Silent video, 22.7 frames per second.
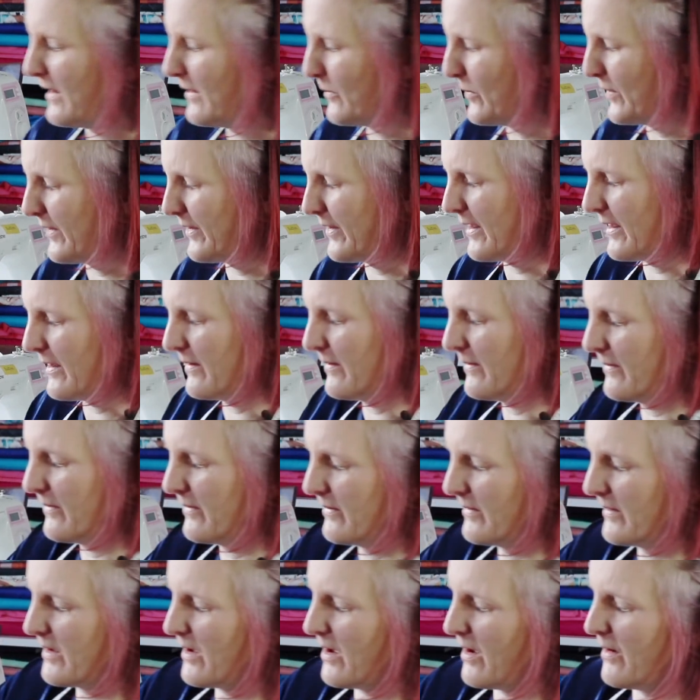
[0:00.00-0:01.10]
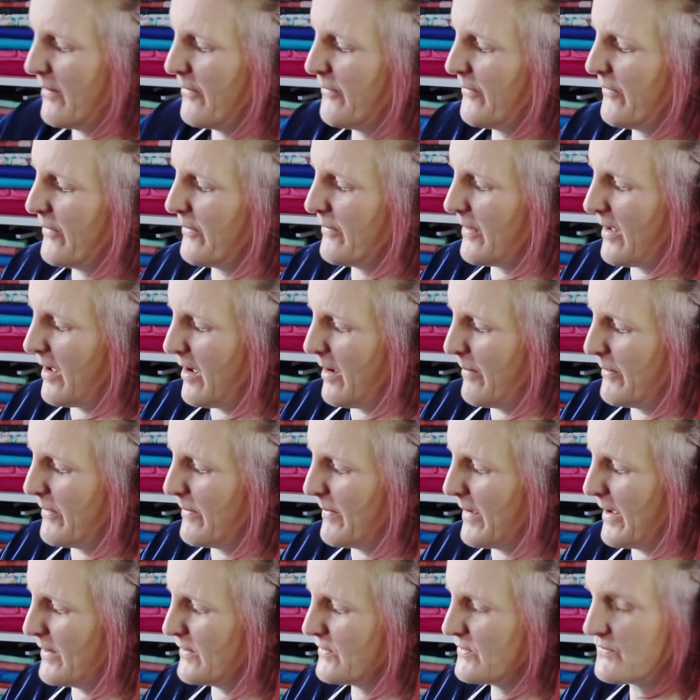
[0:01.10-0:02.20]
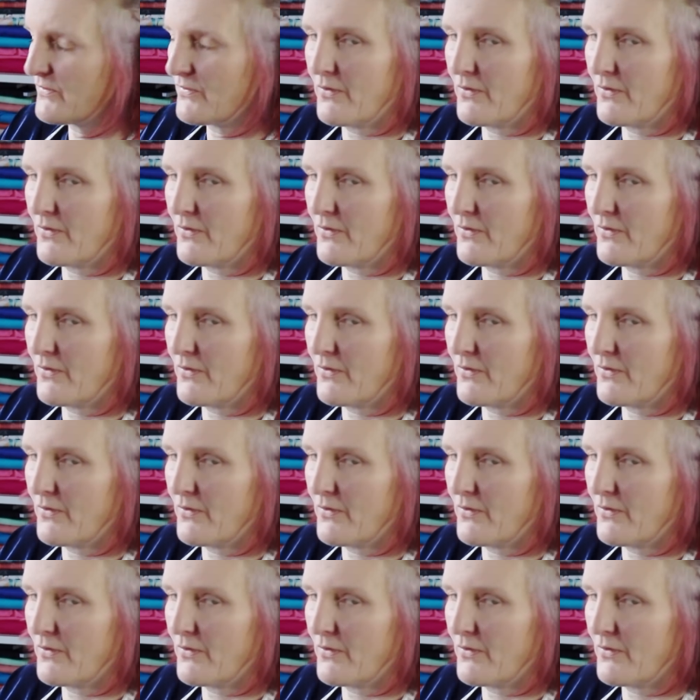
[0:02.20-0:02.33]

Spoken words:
with the cuff uppermost